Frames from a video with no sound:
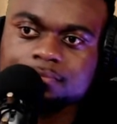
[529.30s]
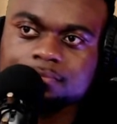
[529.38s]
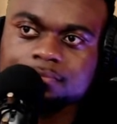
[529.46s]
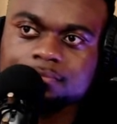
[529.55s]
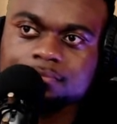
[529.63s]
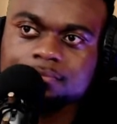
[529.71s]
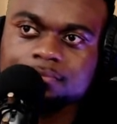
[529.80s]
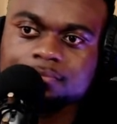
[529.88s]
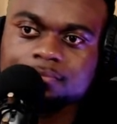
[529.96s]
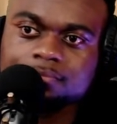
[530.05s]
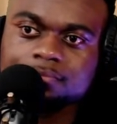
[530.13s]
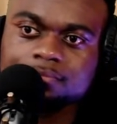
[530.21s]

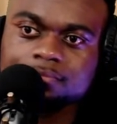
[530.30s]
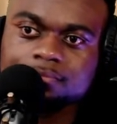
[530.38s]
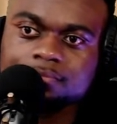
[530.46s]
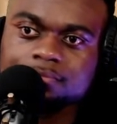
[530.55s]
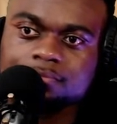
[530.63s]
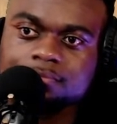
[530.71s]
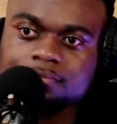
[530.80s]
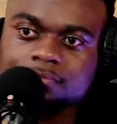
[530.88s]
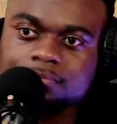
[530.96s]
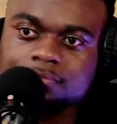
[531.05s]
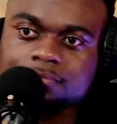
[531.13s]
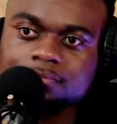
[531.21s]

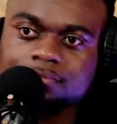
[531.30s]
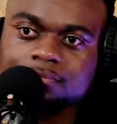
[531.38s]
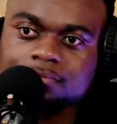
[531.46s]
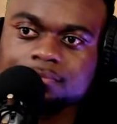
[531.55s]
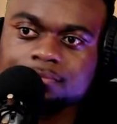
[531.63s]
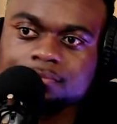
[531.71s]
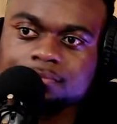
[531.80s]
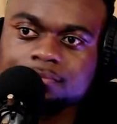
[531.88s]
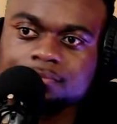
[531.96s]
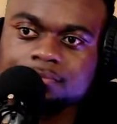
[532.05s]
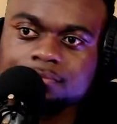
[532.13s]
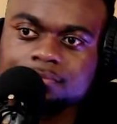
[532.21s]

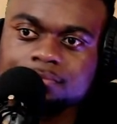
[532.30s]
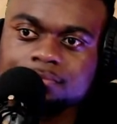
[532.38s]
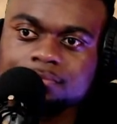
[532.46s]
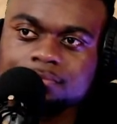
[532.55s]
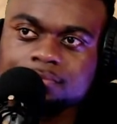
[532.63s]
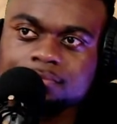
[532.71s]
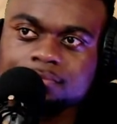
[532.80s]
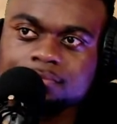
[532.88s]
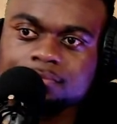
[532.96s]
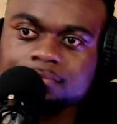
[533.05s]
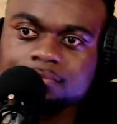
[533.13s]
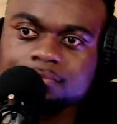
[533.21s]

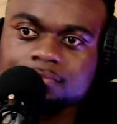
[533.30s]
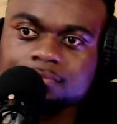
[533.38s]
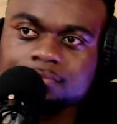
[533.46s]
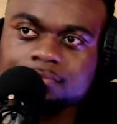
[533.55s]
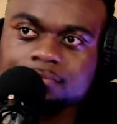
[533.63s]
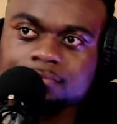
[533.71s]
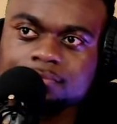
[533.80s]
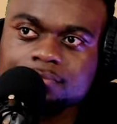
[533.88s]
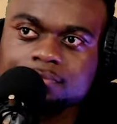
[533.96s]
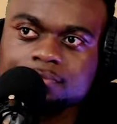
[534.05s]
This person isn't speaking.